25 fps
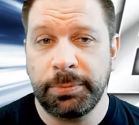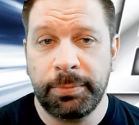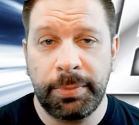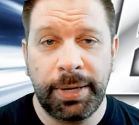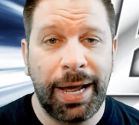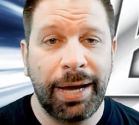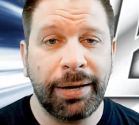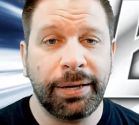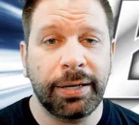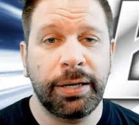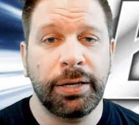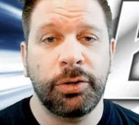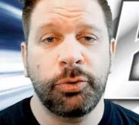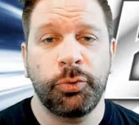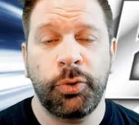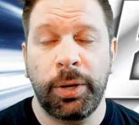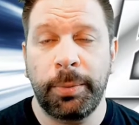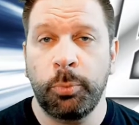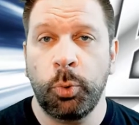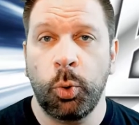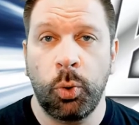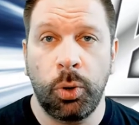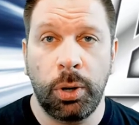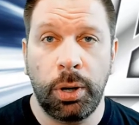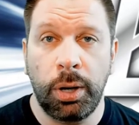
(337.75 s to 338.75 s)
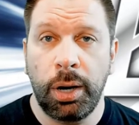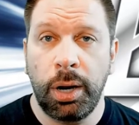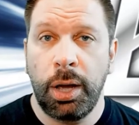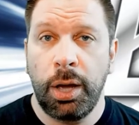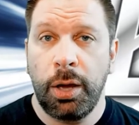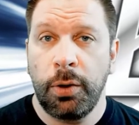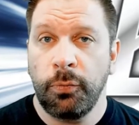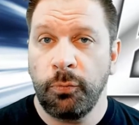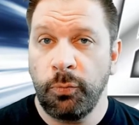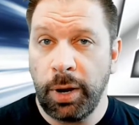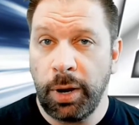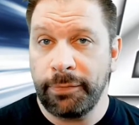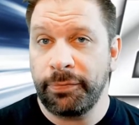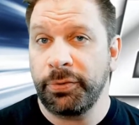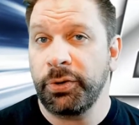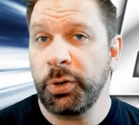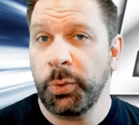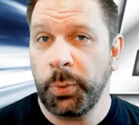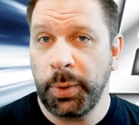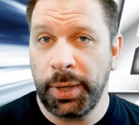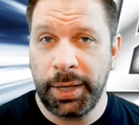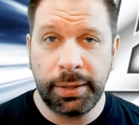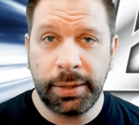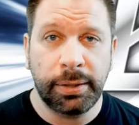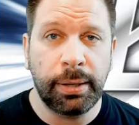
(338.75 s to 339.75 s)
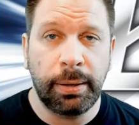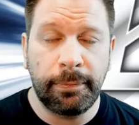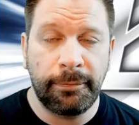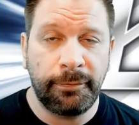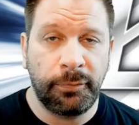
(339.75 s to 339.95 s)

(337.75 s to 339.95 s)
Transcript: And how can I create more revenue and income